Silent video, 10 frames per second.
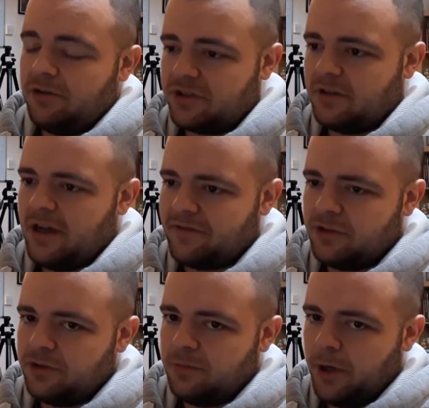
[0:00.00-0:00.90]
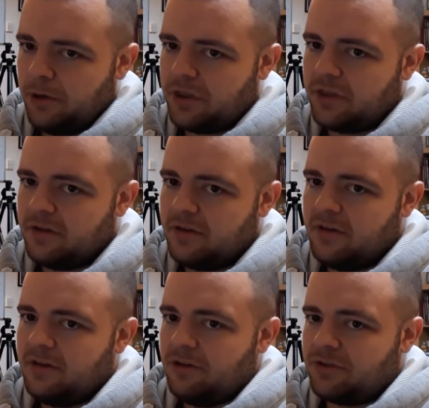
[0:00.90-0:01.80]
You still have to do both.
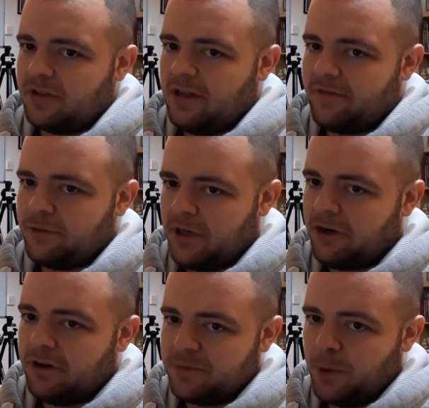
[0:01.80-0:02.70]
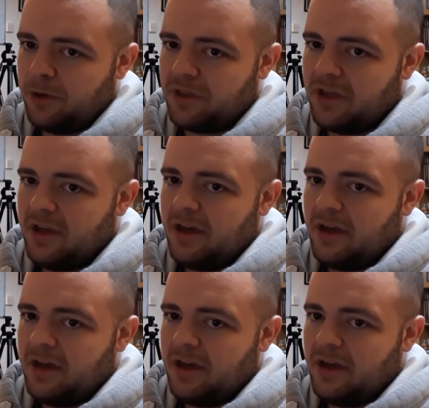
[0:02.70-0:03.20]
You still have to increase both.